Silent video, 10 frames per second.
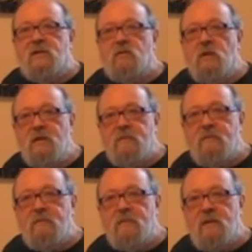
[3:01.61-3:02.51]
sweet.
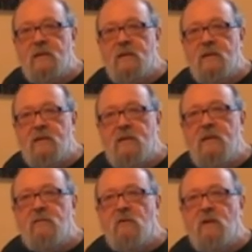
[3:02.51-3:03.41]

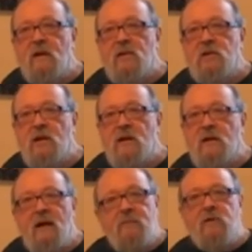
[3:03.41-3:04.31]
For lunch,
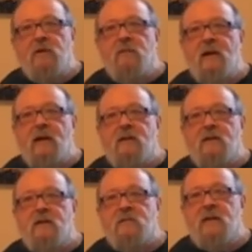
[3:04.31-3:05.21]
I'm going to make
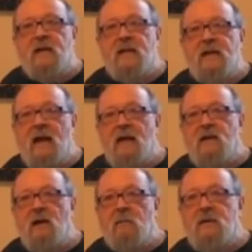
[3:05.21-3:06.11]
spaghetti alla
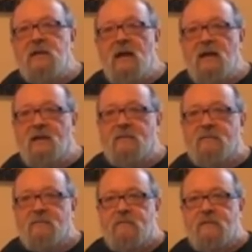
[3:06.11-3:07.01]
carboniara.
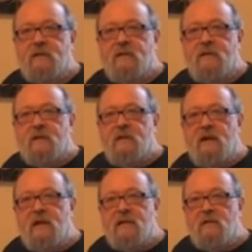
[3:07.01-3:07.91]

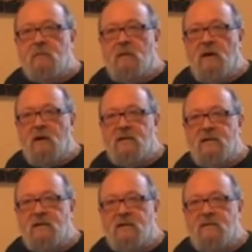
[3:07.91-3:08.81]
I need some
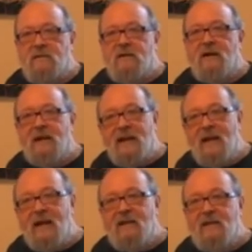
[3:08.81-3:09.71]
pasta, an
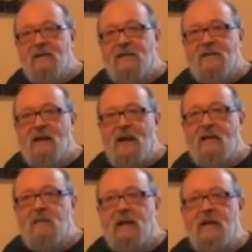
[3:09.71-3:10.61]
egg,
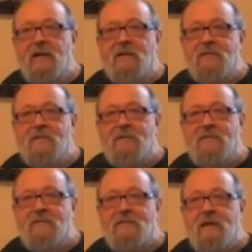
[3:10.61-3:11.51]
and bacon.
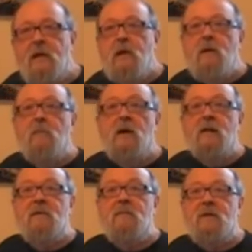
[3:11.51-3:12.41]

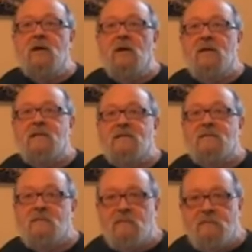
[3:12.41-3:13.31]
But
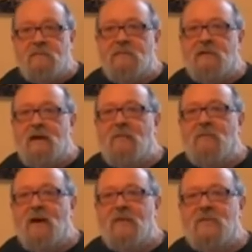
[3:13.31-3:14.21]
because I'm
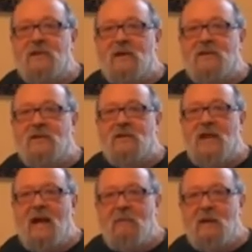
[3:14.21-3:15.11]
five-star
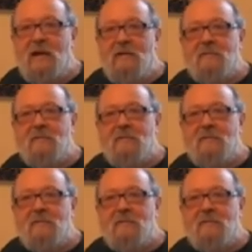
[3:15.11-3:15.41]
self-camping,